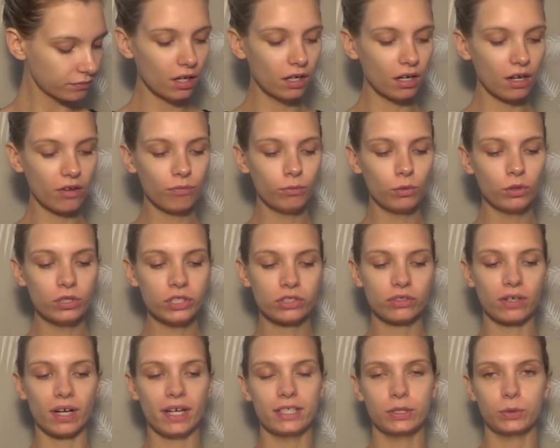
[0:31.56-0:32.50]
and I've
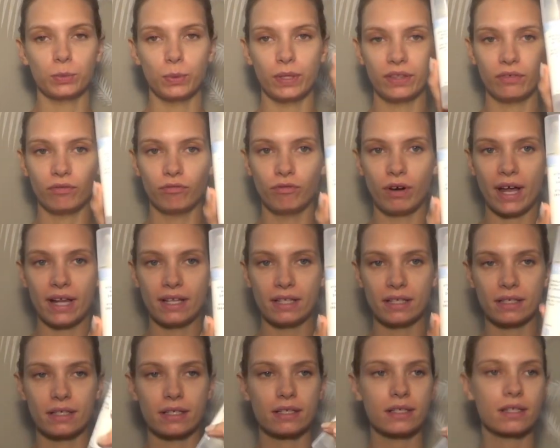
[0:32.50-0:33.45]
moisturised with
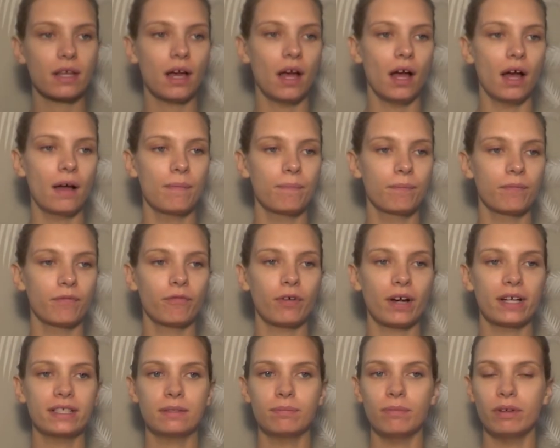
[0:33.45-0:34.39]
Ren's um,
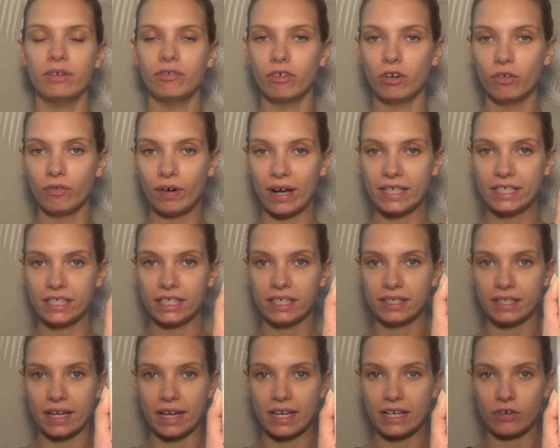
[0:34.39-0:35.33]

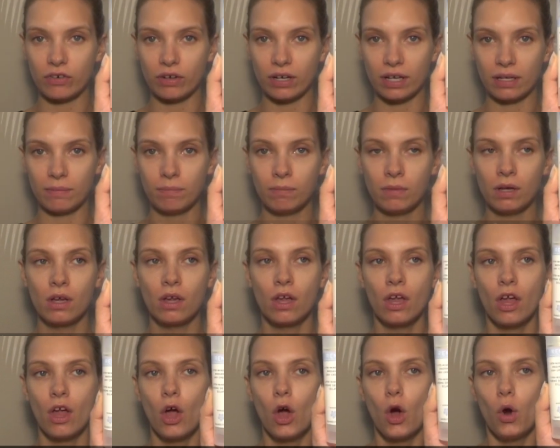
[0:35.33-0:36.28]
Radiant Day Cream
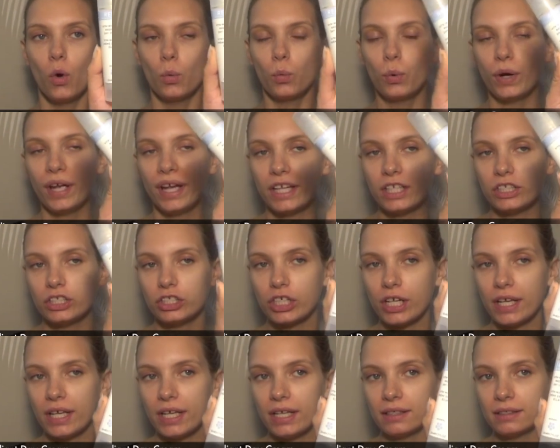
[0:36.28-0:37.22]

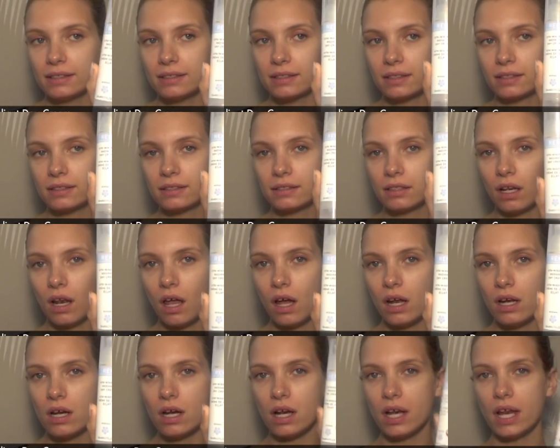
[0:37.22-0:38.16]
which is
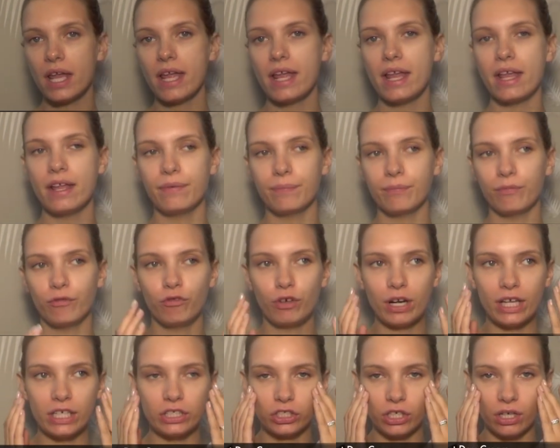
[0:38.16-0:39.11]
slightly
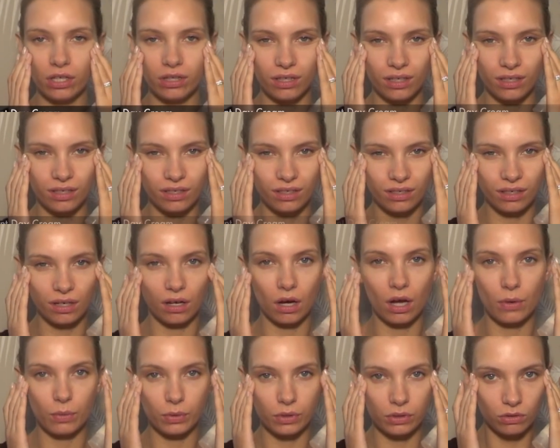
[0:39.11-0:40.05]
richer than
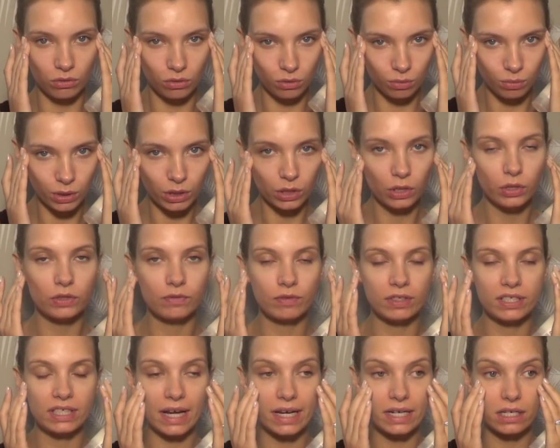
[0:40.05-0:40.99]
I would normally use
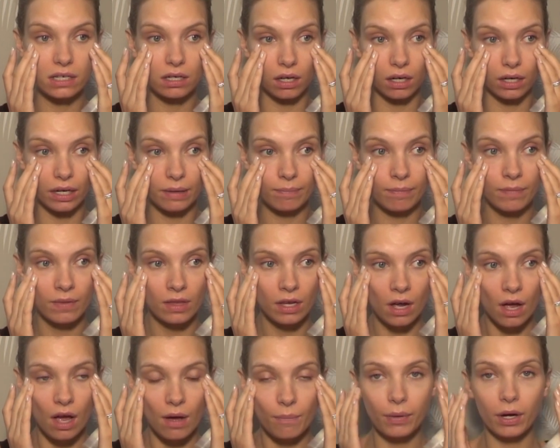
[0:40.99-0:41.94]
for daytime
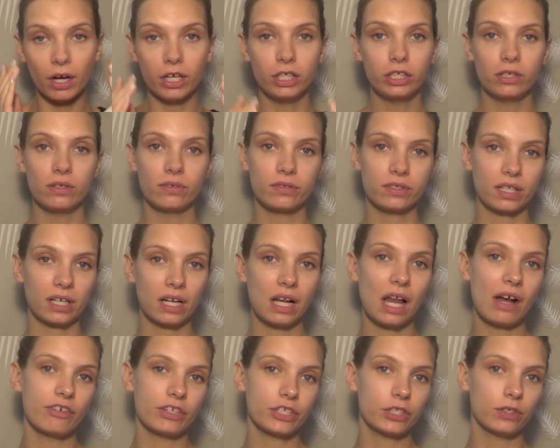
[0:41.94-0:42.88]
but I used the
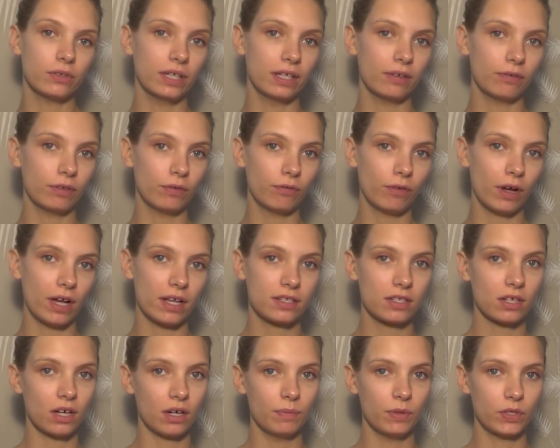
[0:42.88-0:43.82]
Clarisonic for the
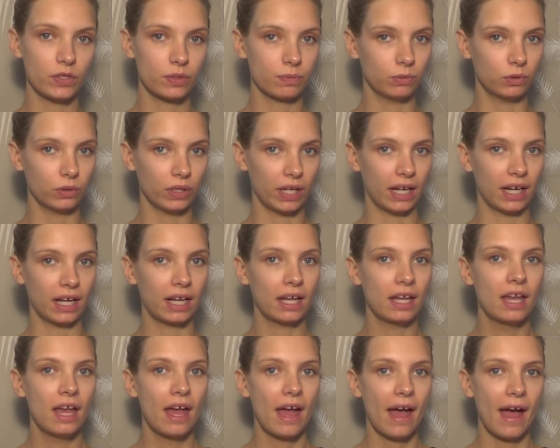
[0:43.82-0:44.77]
first time this morning
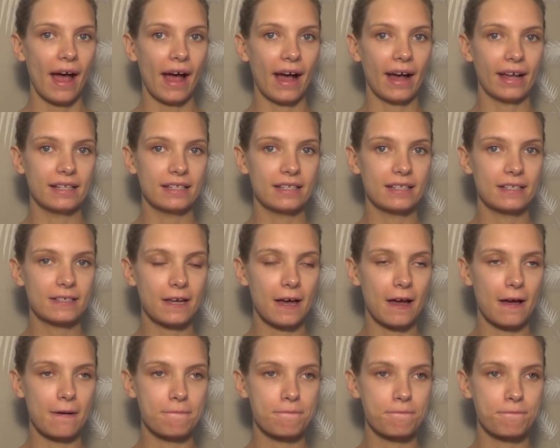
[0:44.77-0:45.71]
and
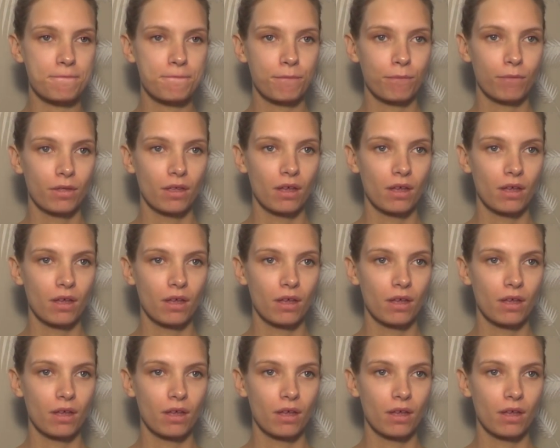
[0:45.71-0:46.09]
um,